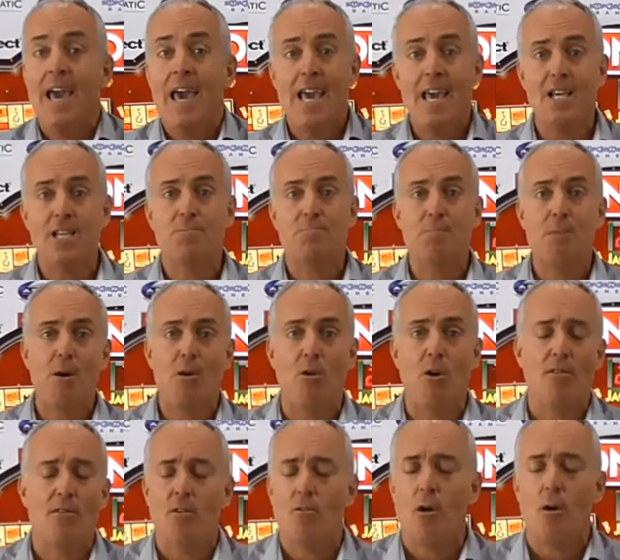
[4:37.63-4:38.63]
It is
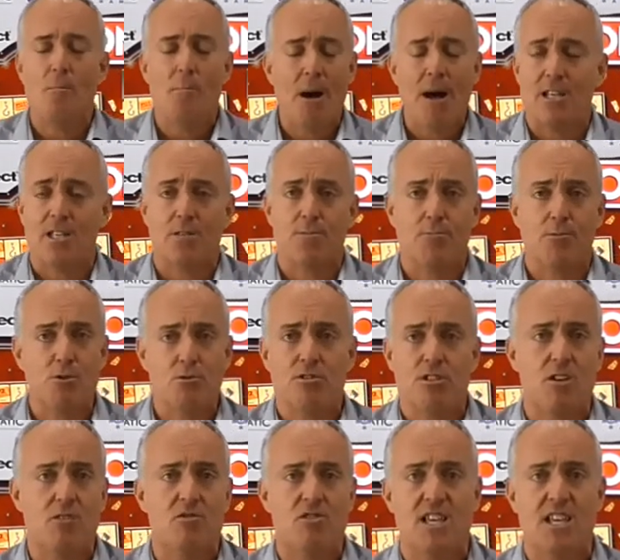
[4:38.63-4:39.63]
built on the robust
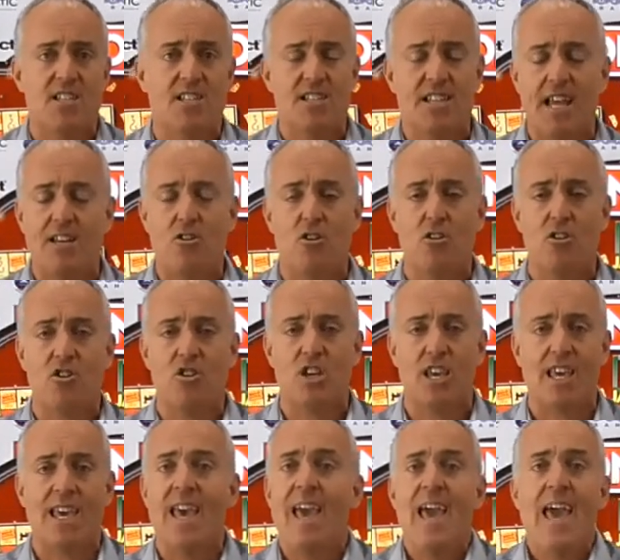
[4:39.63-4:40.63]
Pluto 6
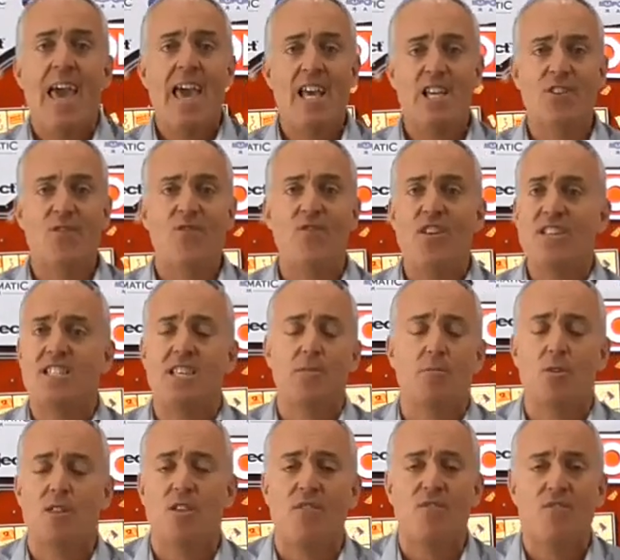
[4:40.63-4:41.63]
technology. It is
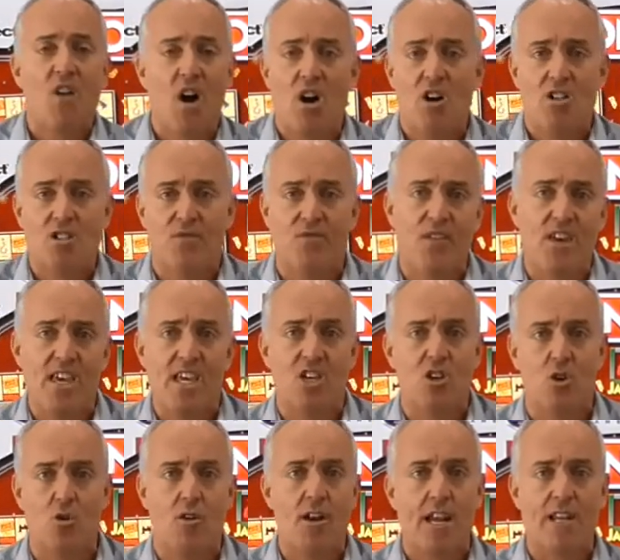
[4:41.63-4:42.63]
fitted with a fast
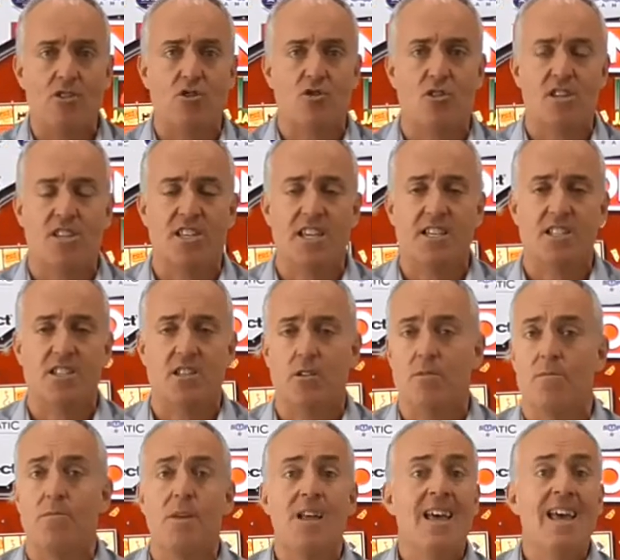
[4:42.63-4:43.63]
feed coin entry
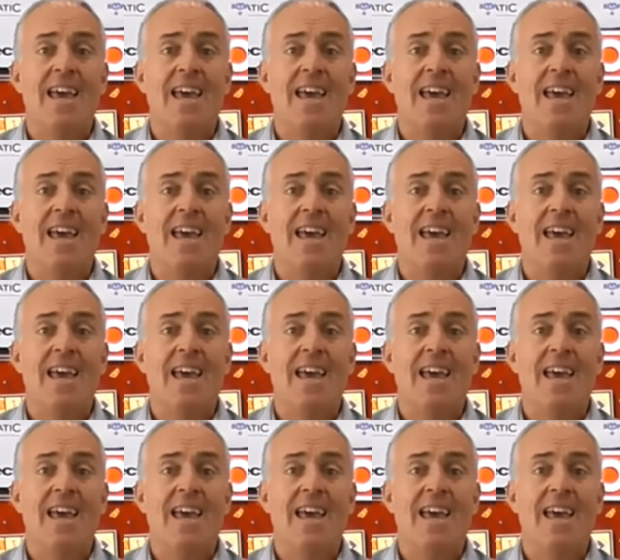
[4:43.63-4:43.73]
system.